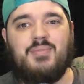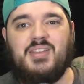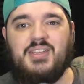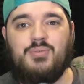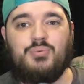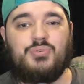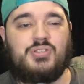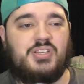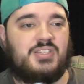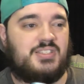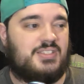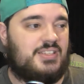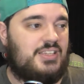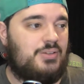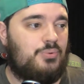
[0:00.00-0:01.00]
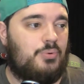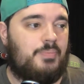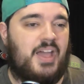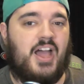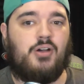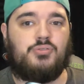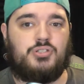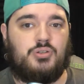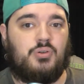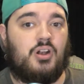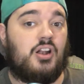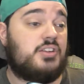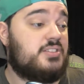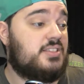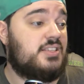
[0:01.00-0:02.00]
He will pound you. And
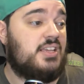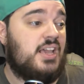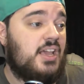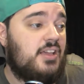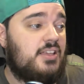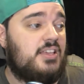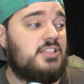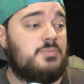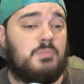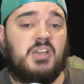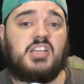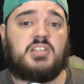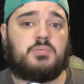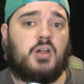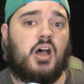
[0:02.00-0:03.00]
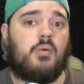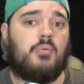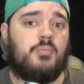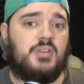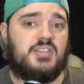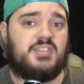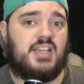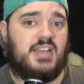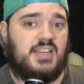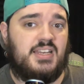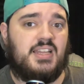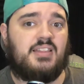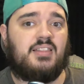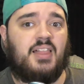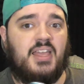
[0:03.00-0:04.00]
honestly, his biggest problem is that he
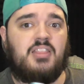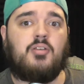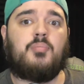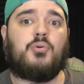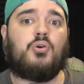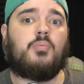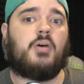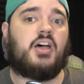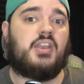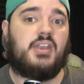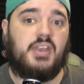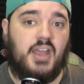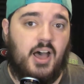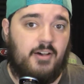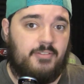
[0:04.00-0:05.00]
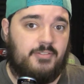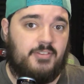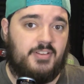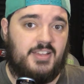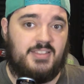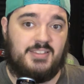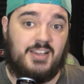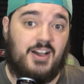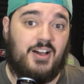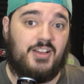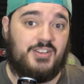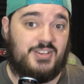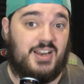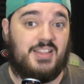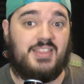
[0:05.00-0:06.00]
didn't lay the boom enough in
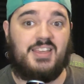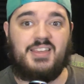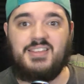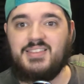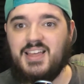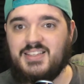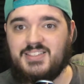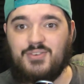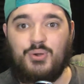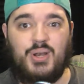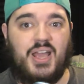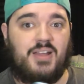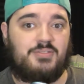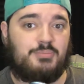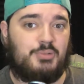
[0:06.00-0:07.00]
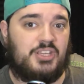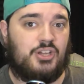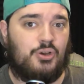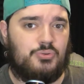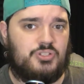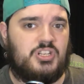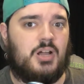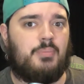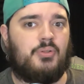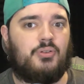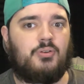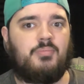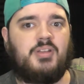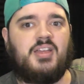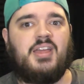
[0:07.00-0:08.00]
college, and I think that's going to have to be coached up a
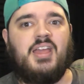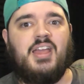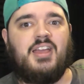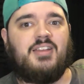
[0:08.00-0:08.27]
little bit.